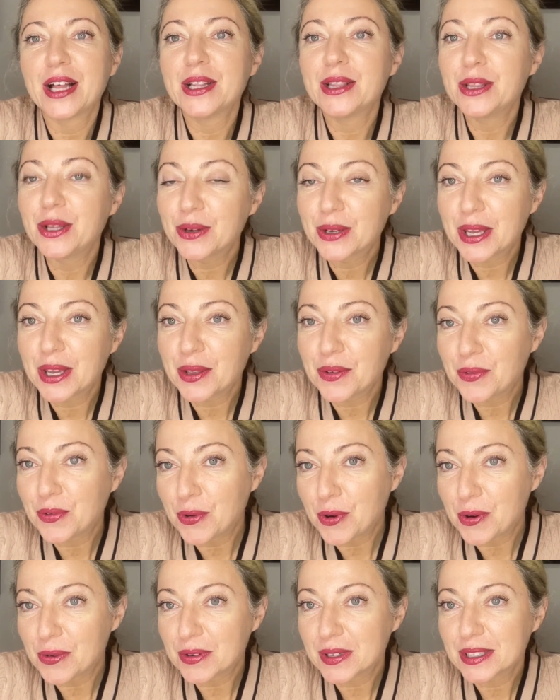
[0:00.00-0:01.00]
Looking
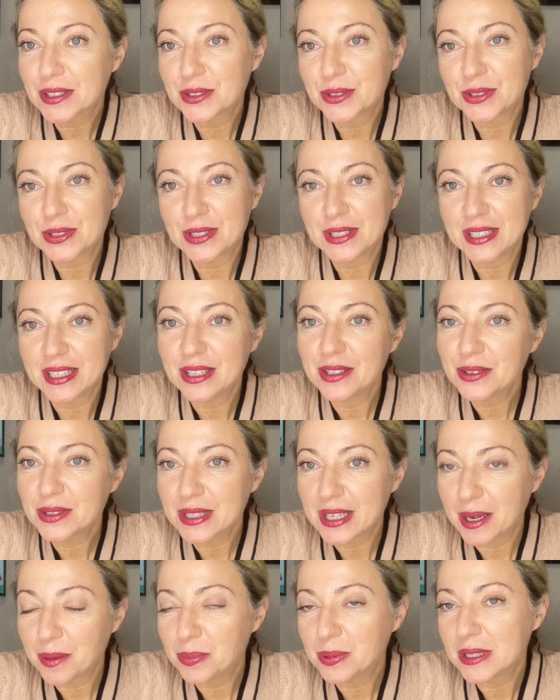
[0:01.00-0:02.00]
forward to see
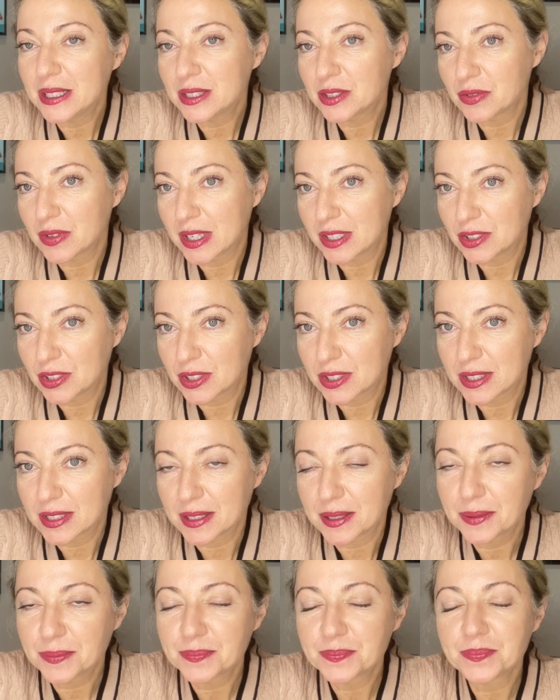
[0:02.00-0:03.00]
you there. Please
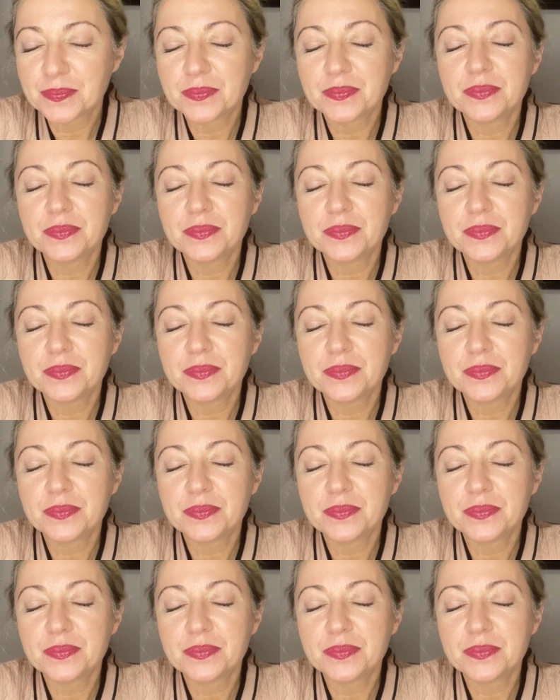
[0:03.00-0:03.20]
register.